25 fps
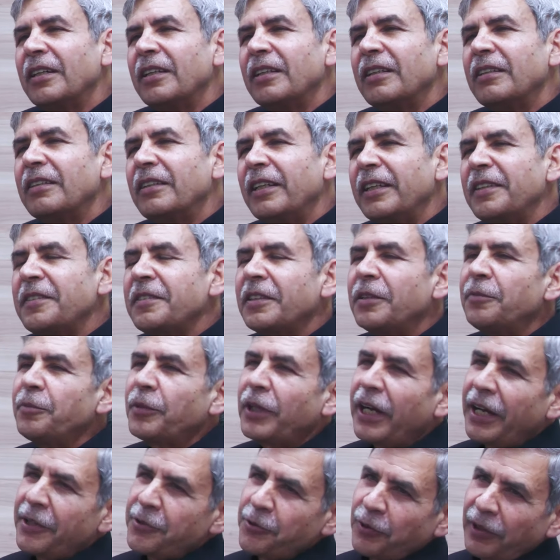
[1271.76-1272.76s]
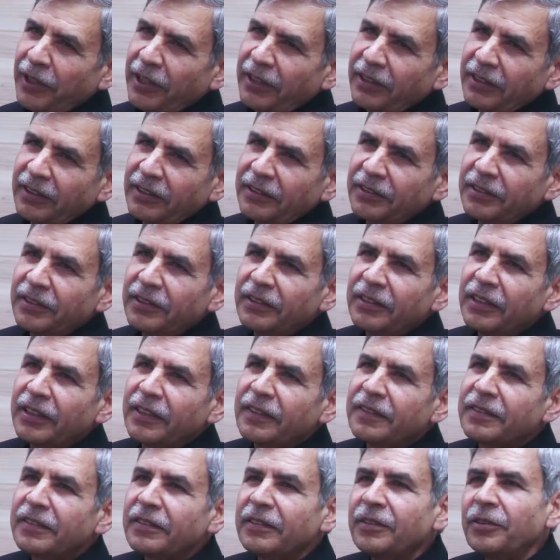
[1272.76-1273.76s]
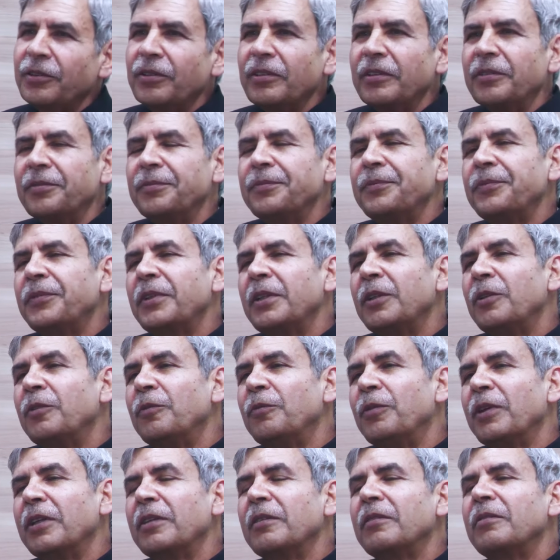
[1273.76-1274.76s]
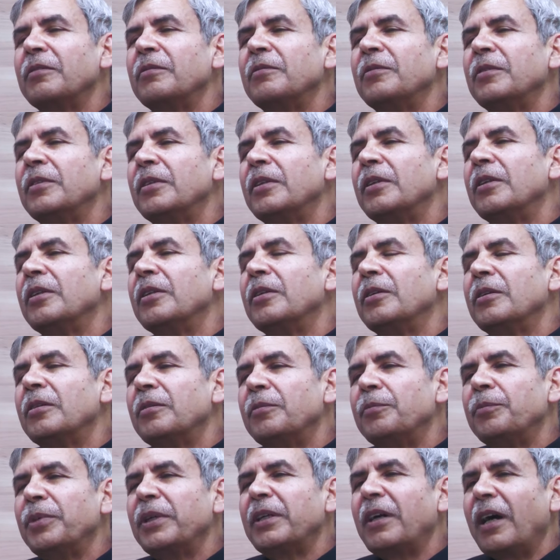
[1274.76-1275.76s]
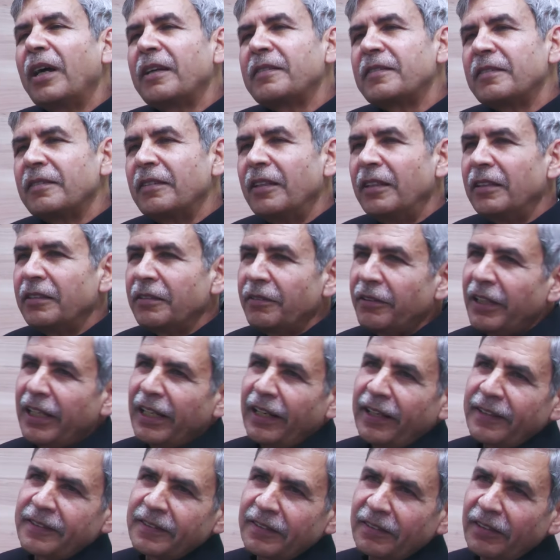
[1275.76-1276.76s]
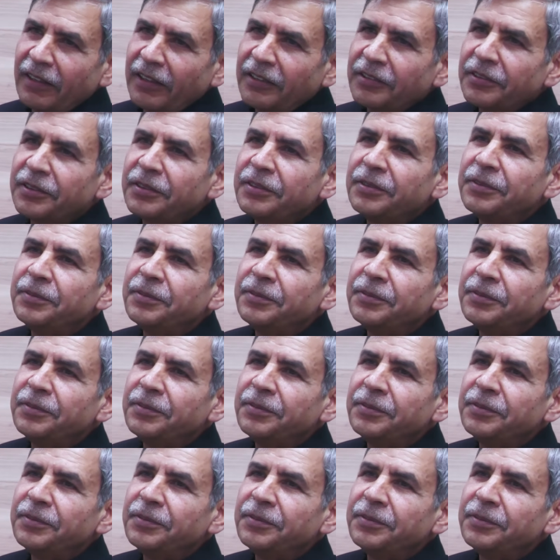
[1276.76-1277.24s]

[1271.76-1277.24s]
there is some casualty. There is, you know, one big accident, rail accident.